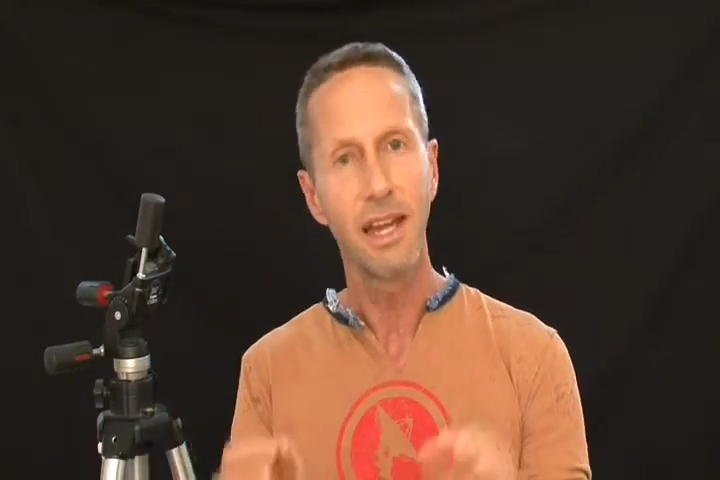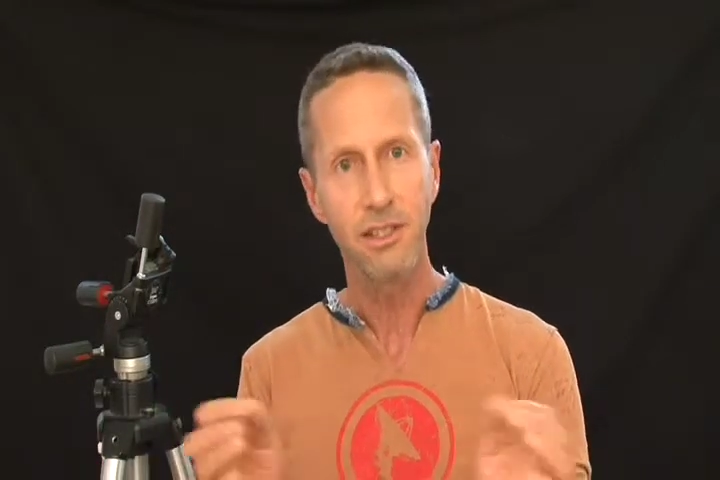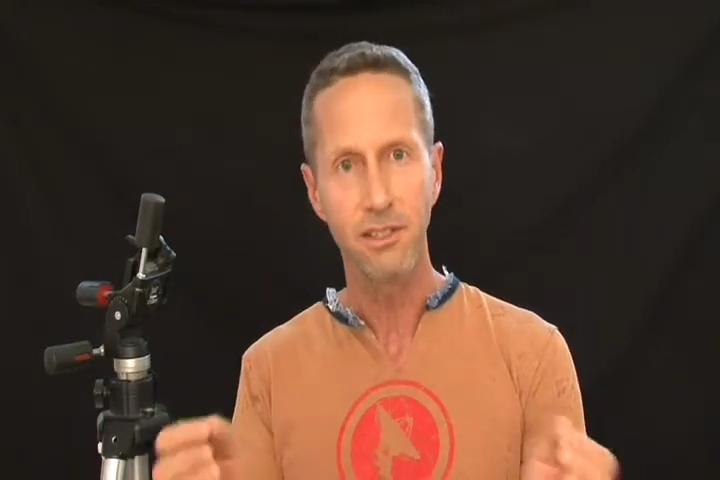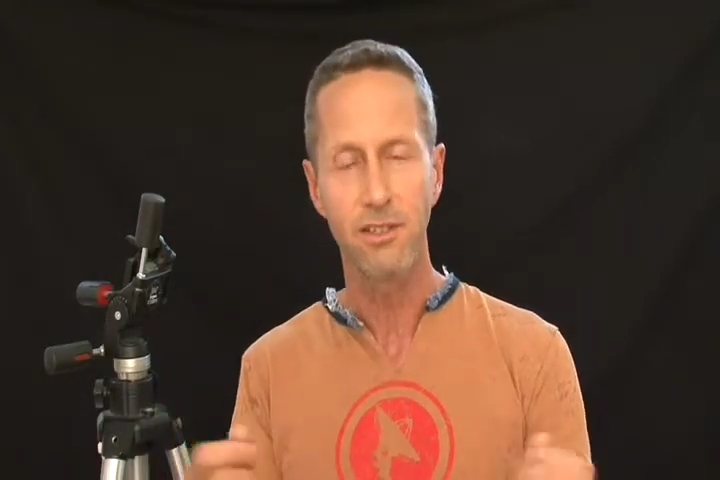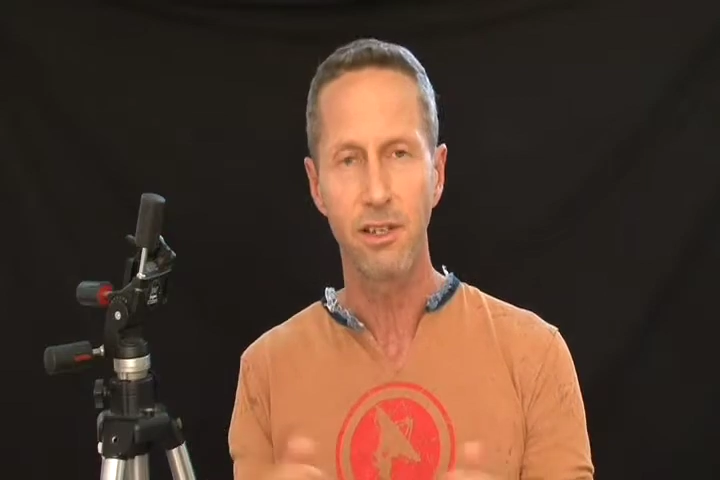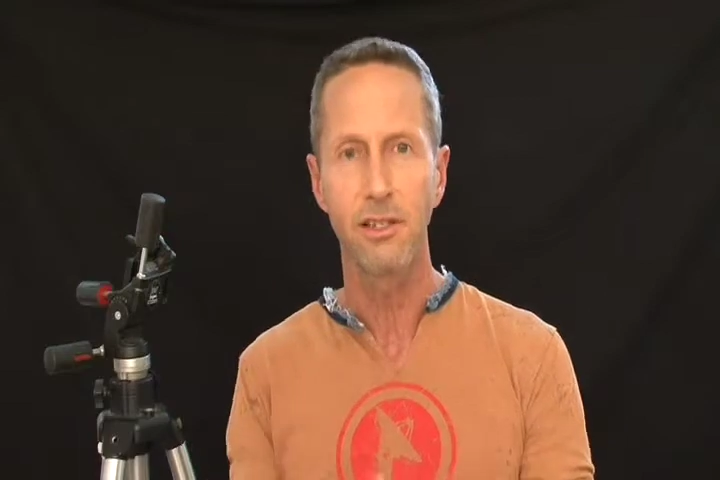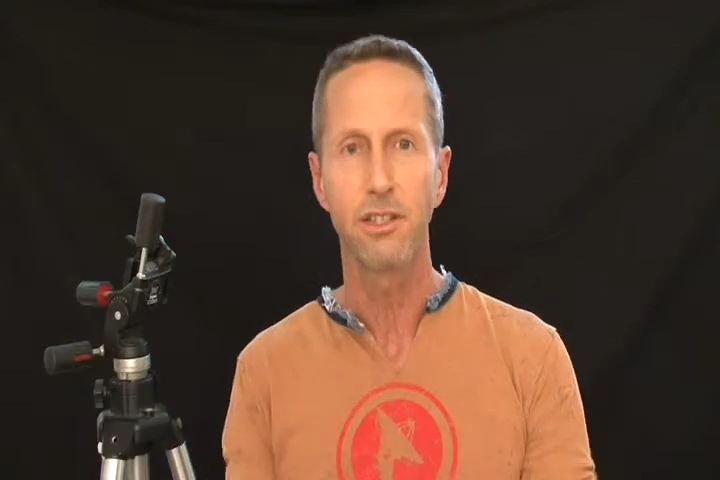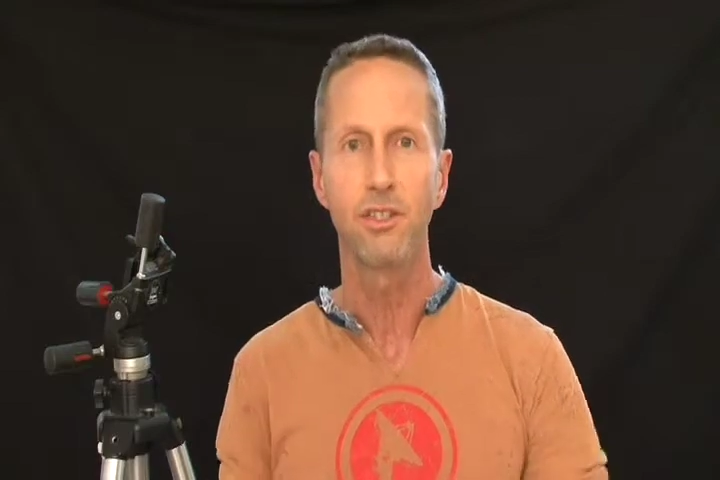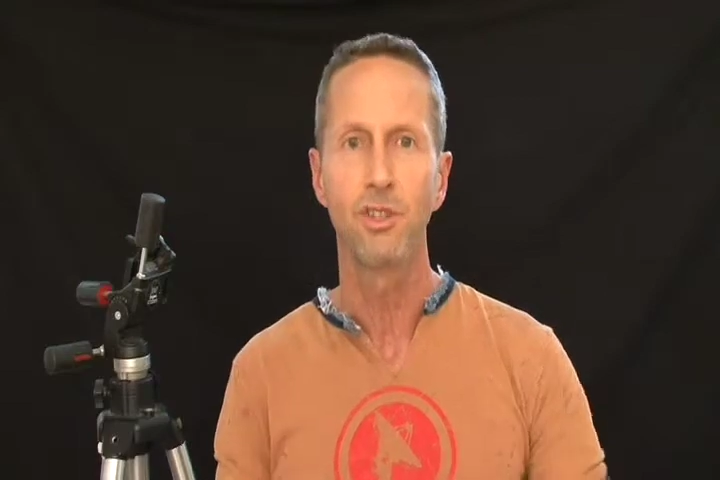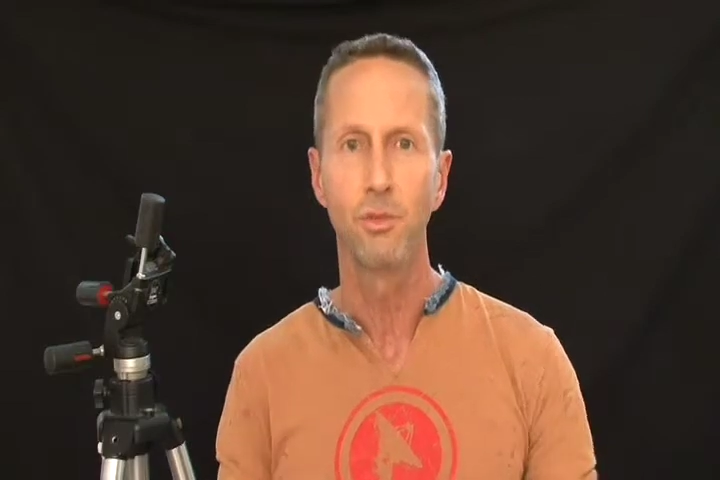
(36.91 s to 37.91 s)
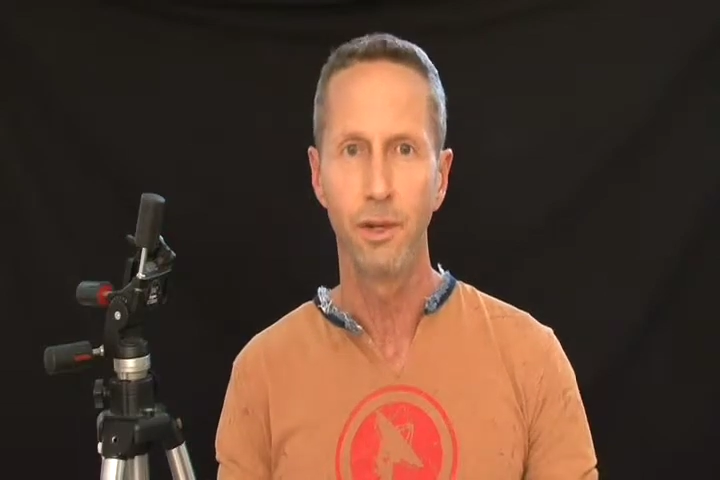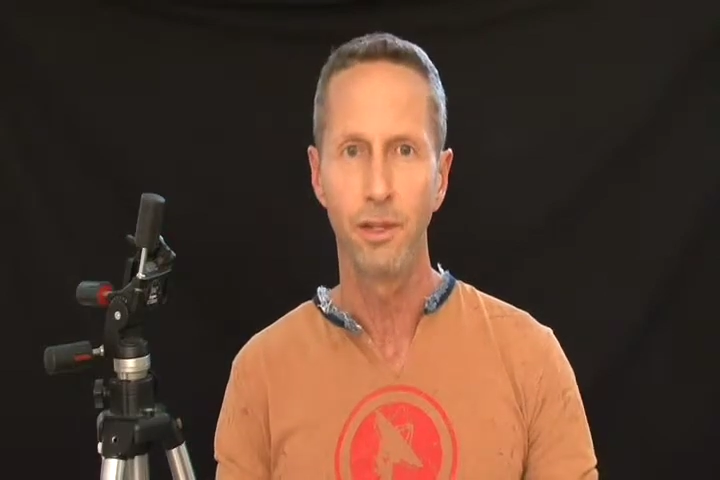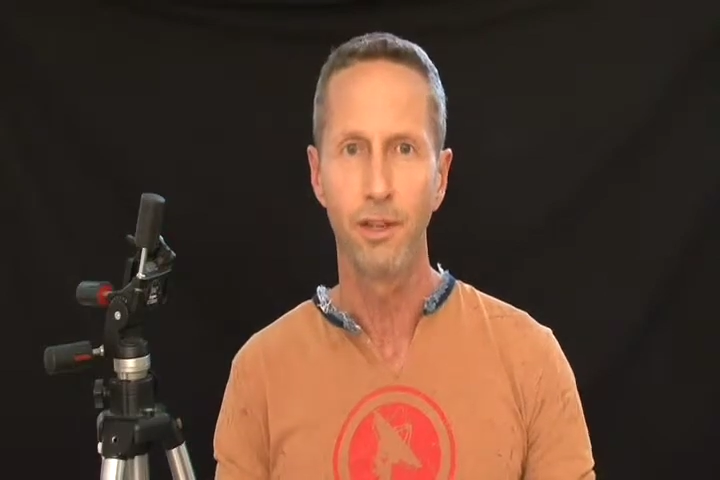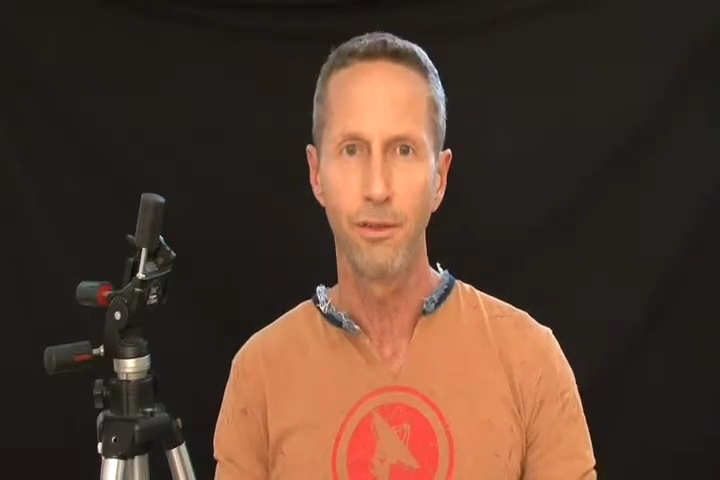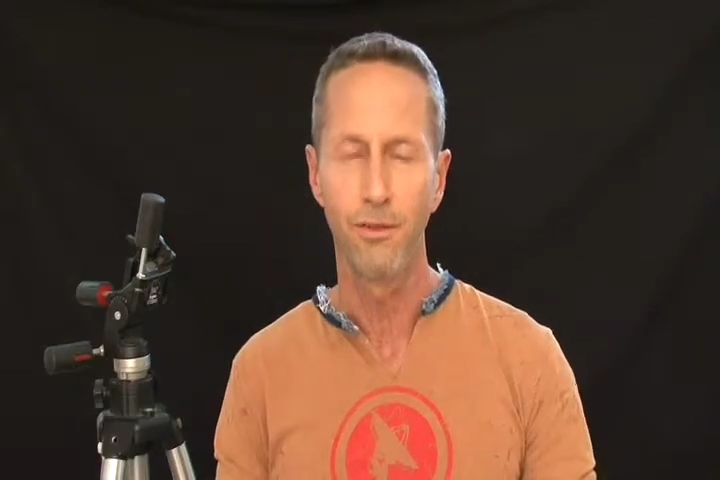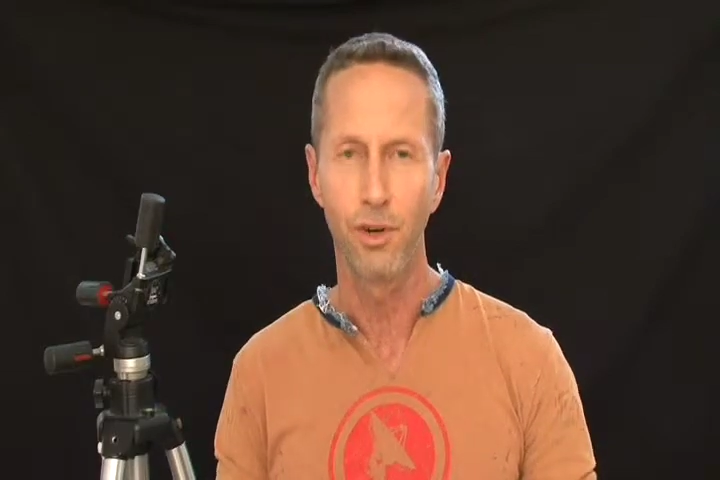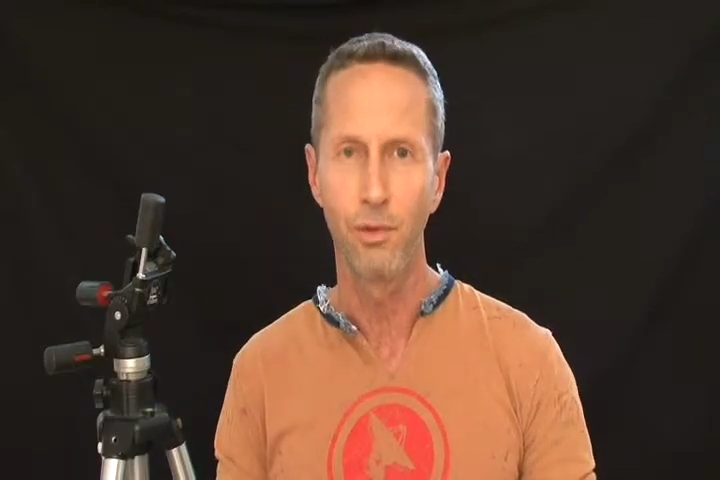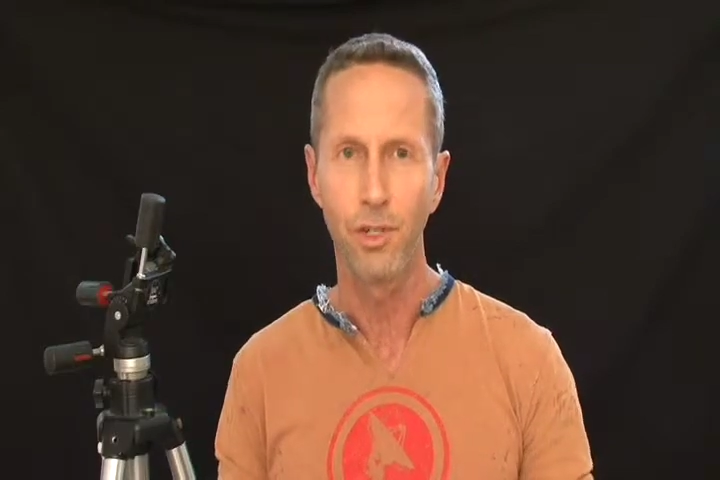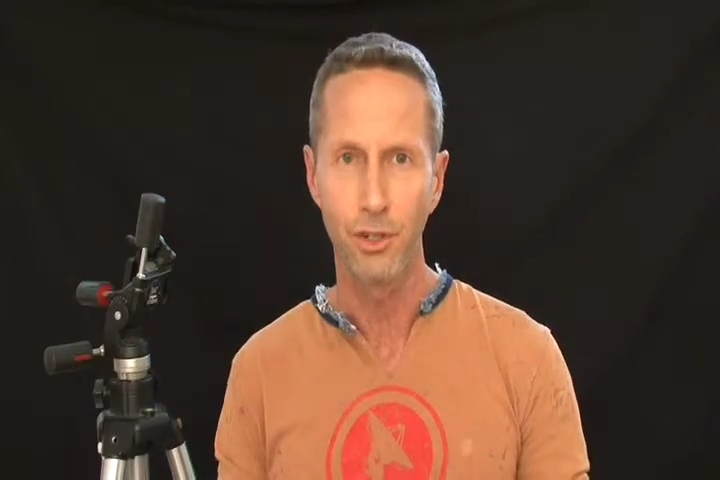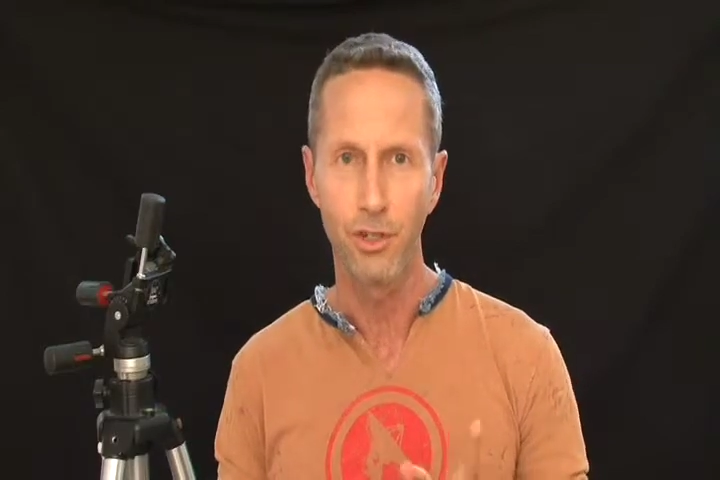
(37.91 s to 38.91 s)
That's the size that you want to go for
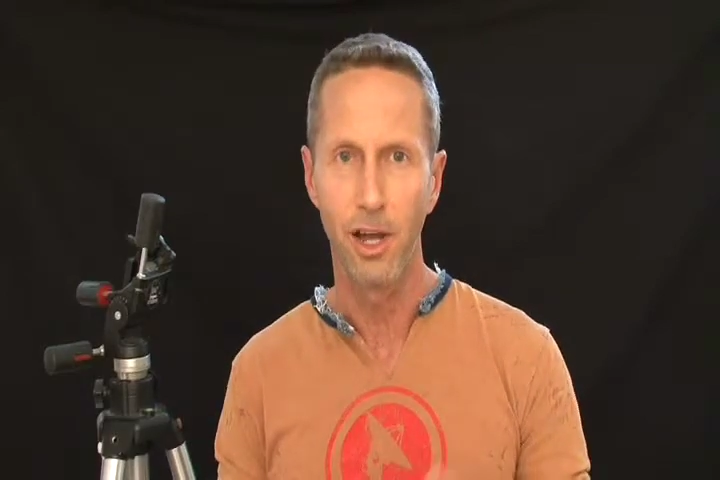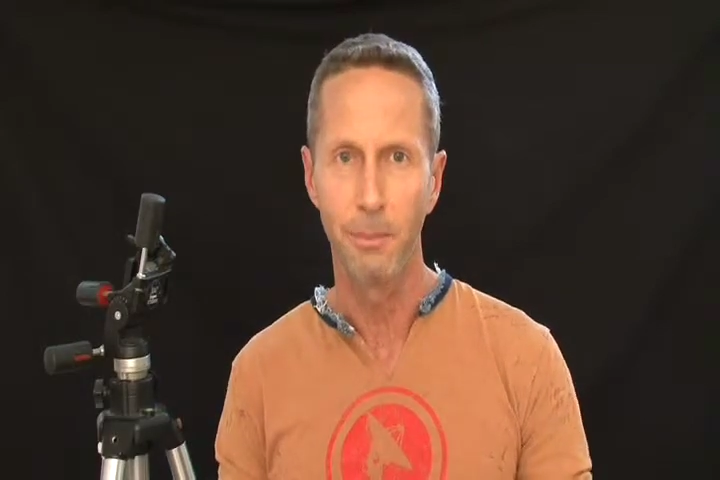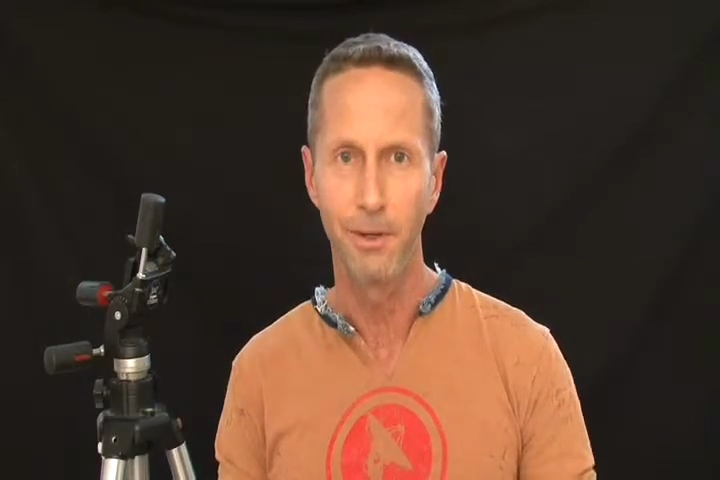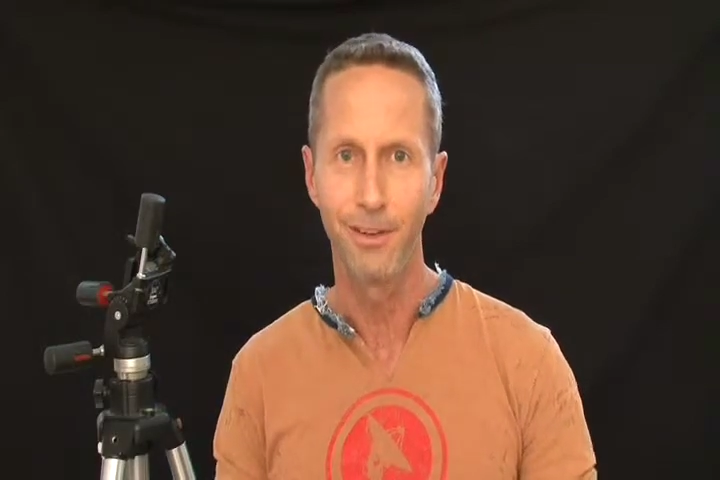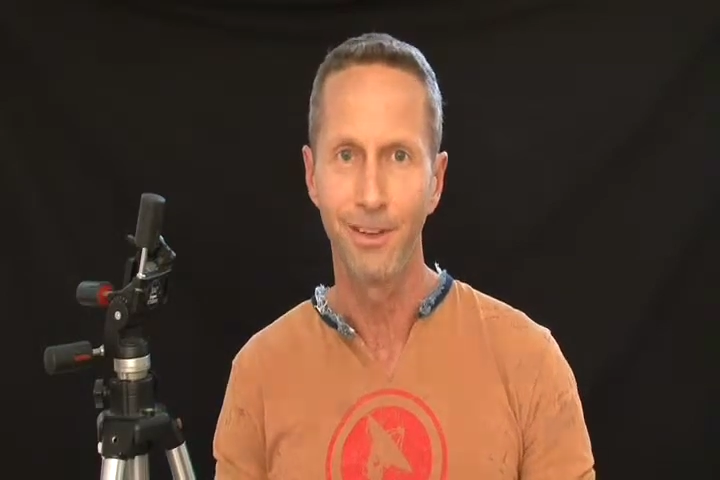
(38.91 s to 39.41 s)
when you're shopping,